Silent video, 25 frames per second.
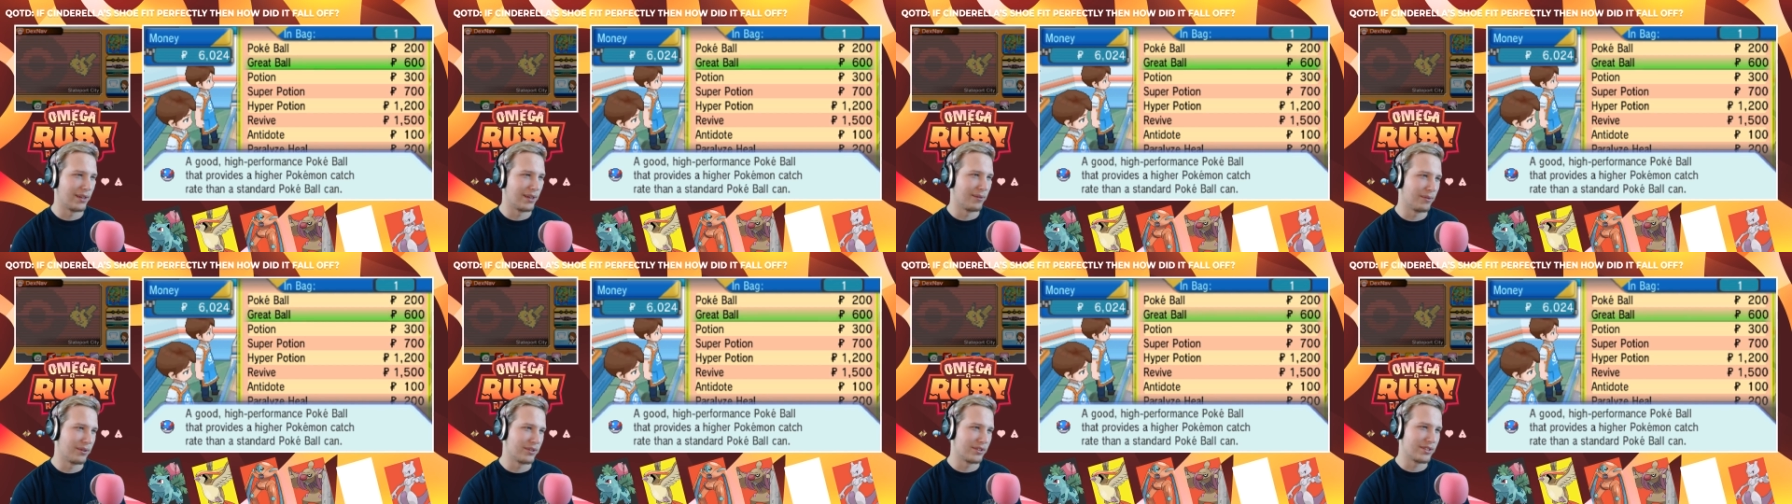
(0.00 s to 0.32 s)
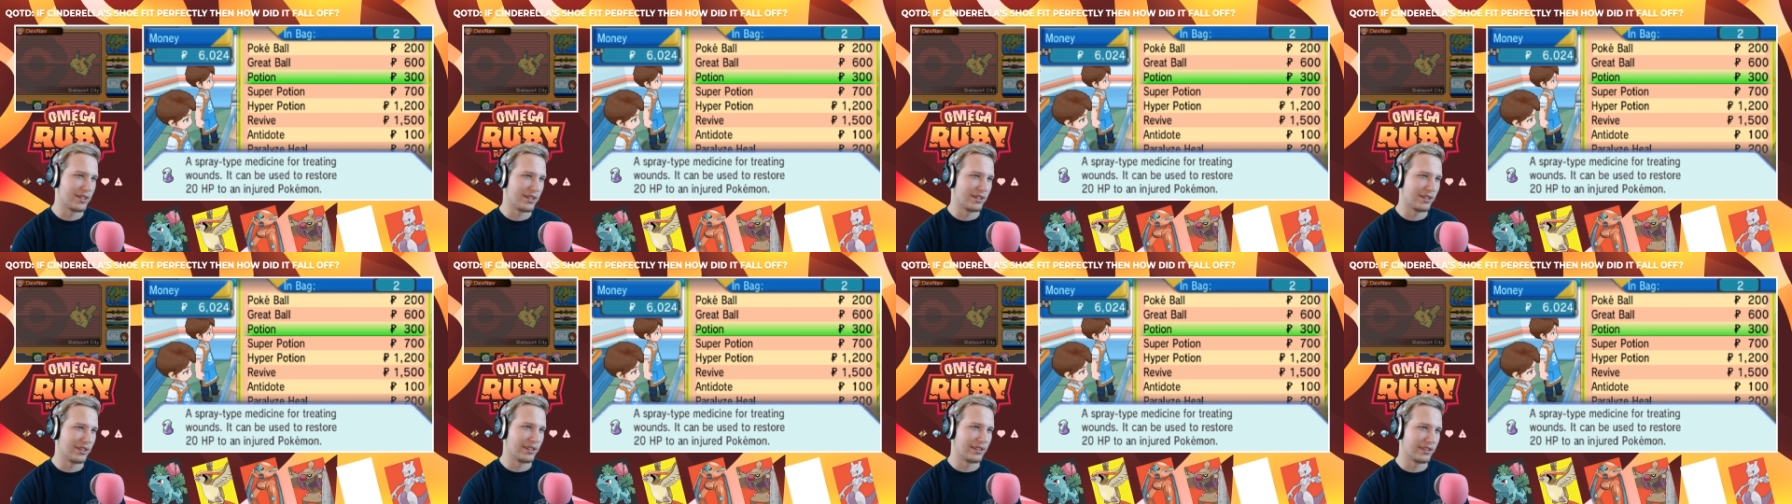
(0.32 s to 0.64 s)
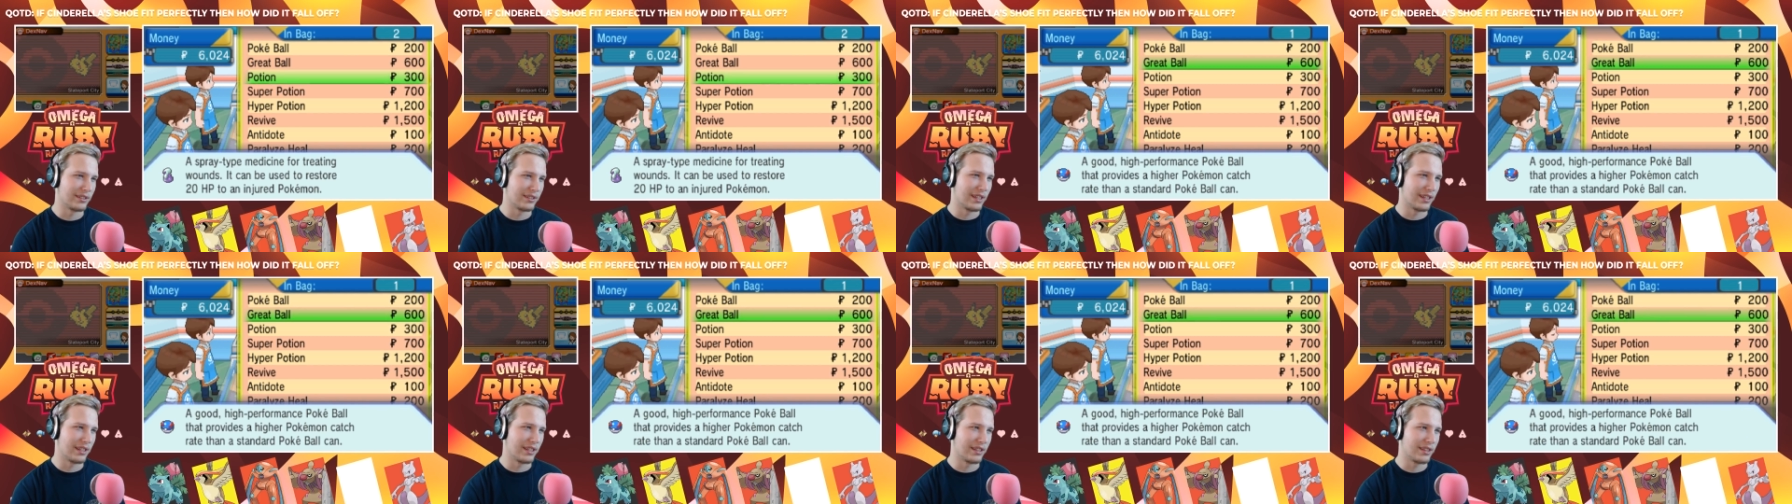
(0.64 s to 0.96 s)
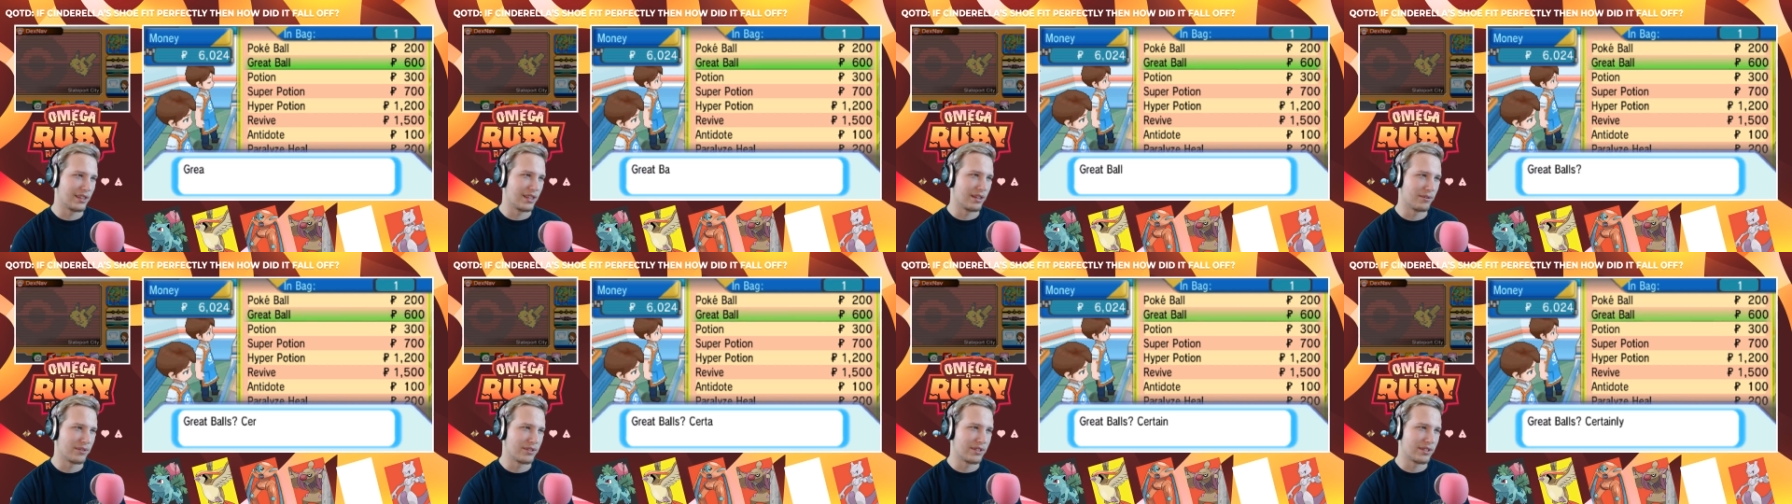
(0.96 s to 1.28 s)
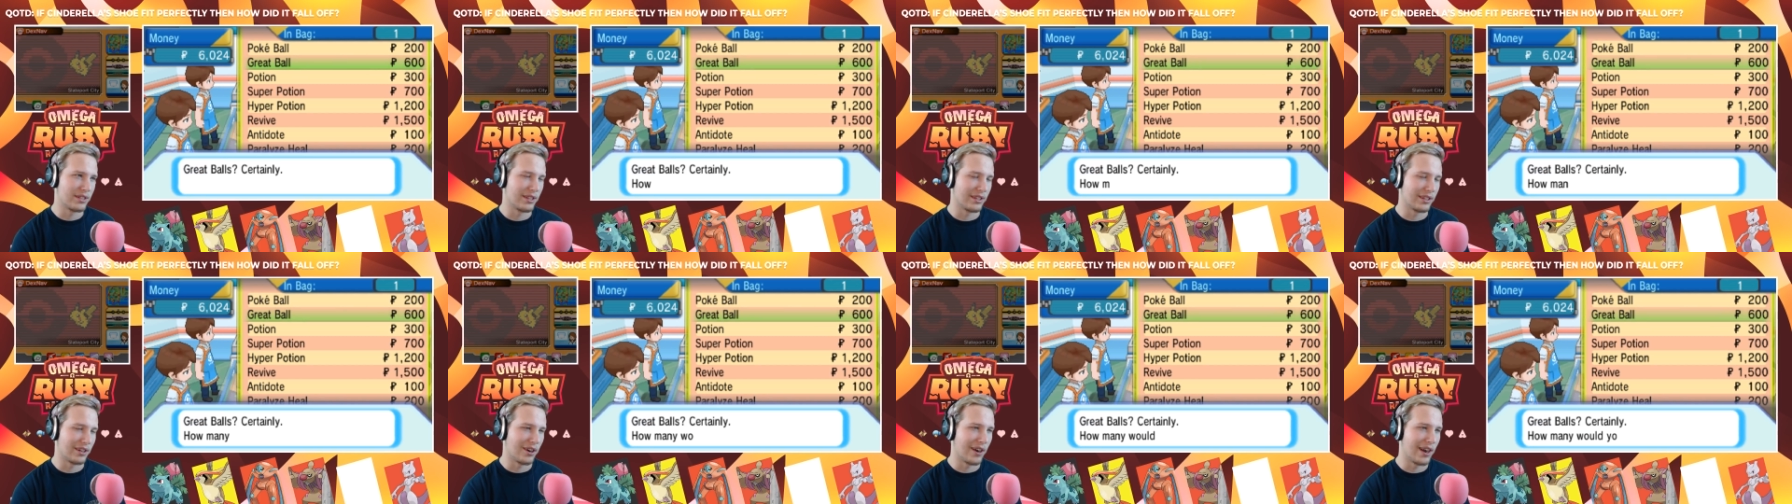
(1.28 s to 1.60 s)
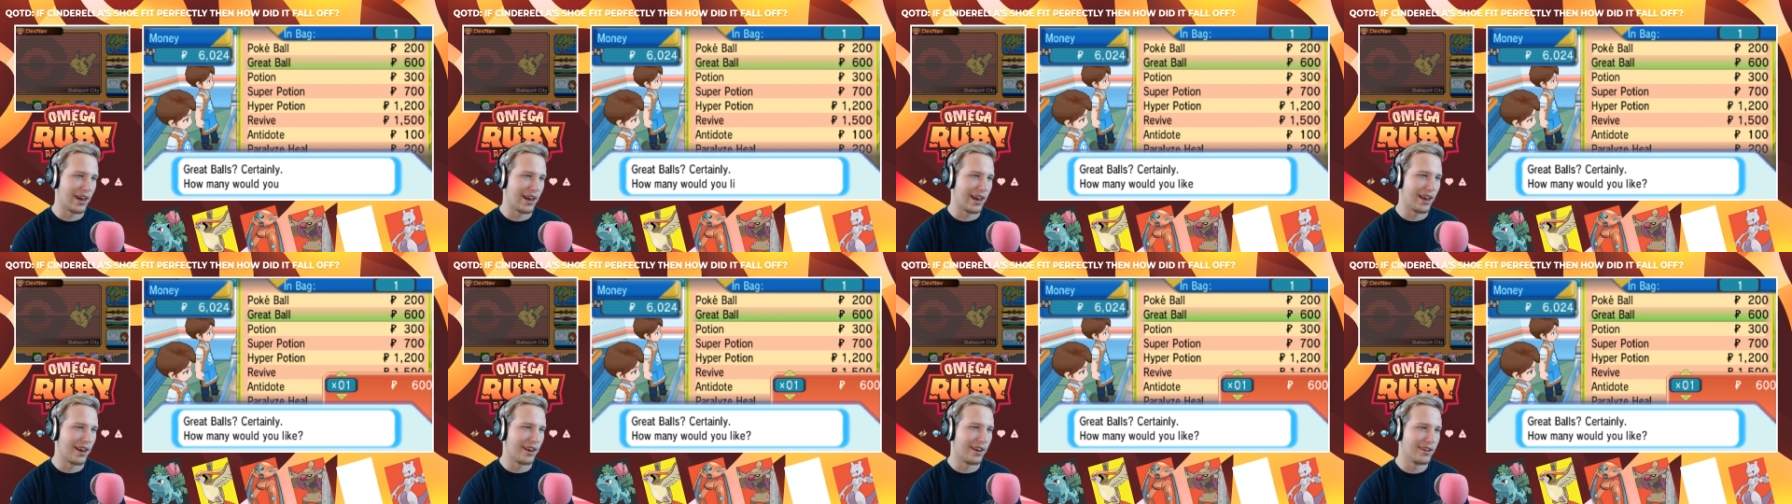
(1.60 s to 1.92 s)
they were stealing our
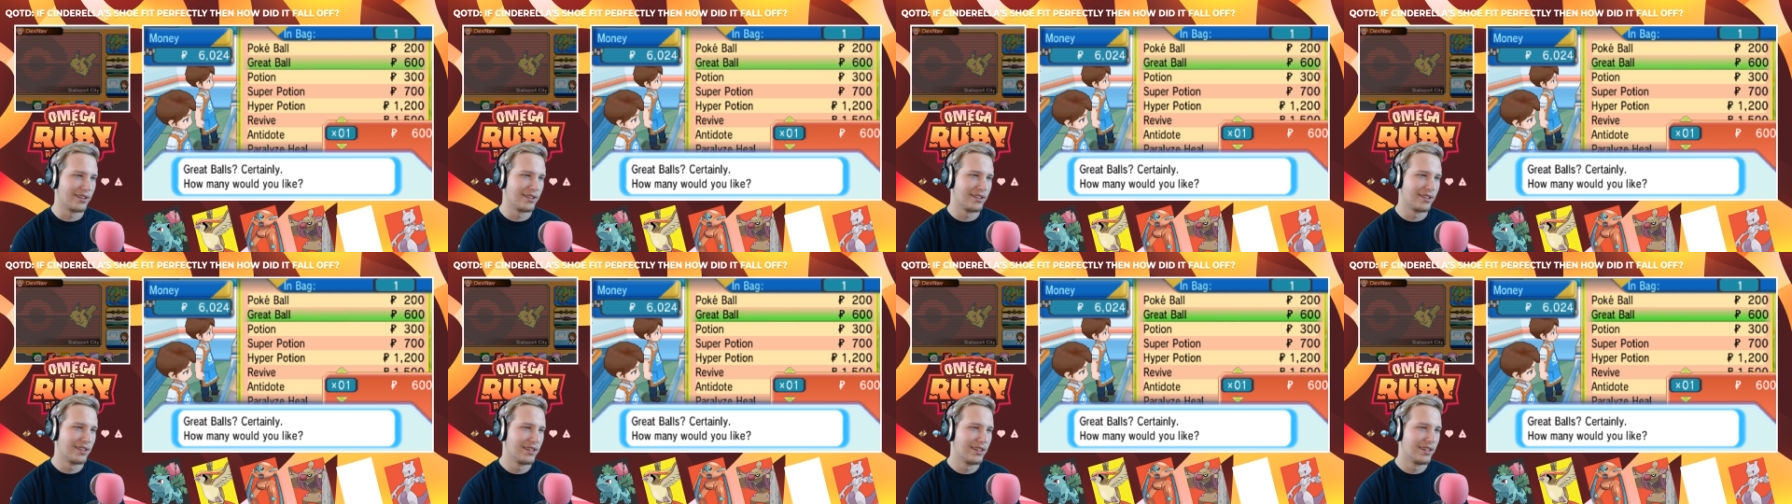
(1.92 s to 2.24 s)
air."